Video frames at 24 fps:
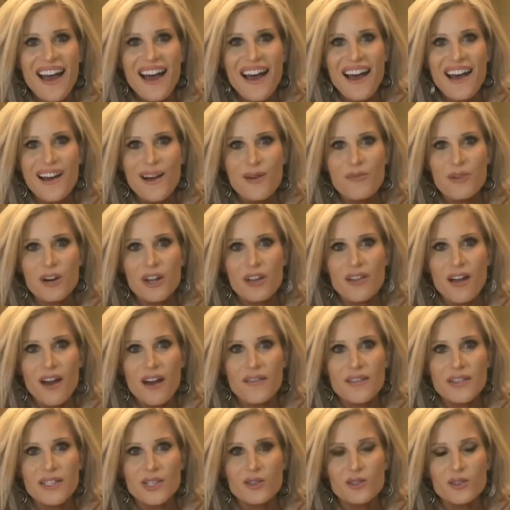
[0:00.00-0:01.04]
when a lot
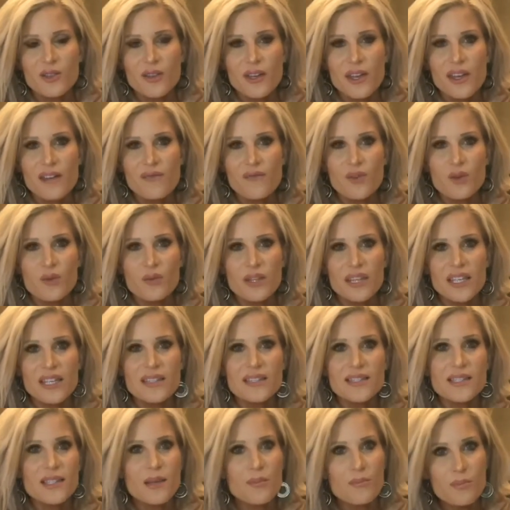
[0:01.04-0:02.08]
of us are looking for really
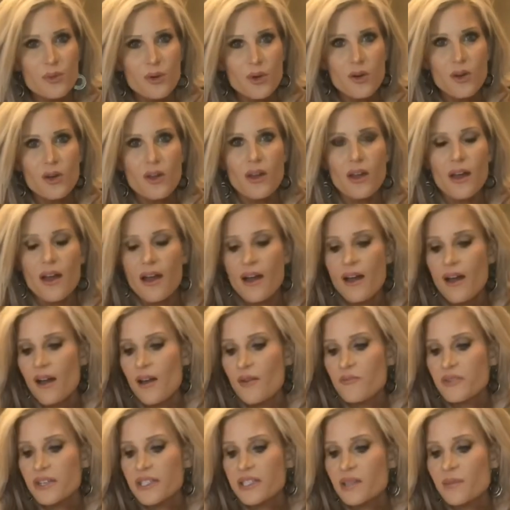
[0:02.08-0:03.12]
simple
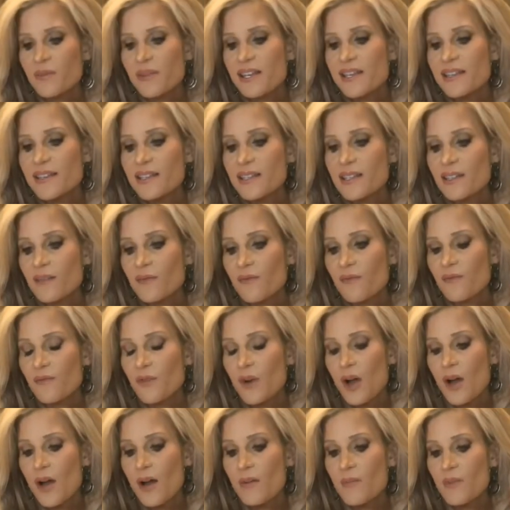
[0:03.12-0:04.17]
recipes
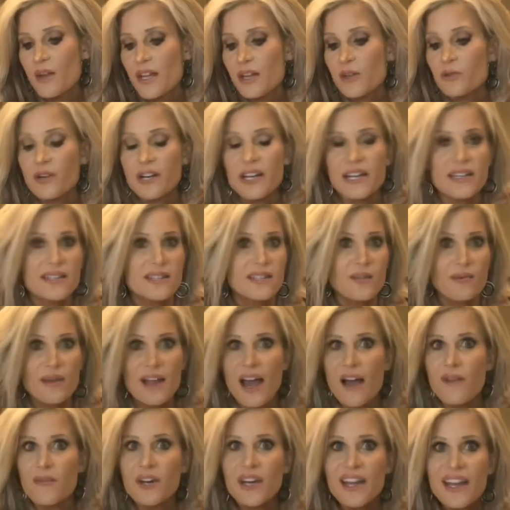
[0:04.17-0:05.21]
from ingredients that we
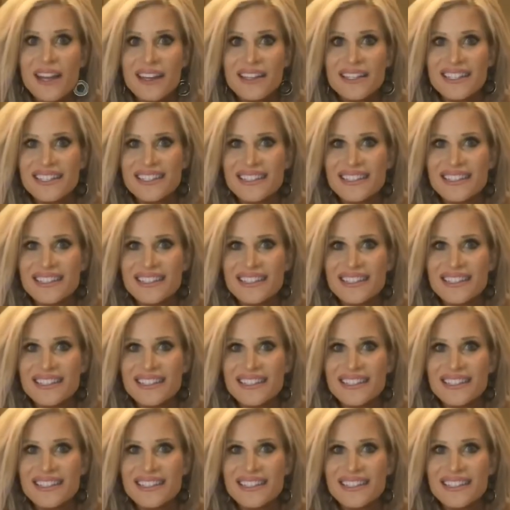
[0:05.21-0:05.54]
have on hand.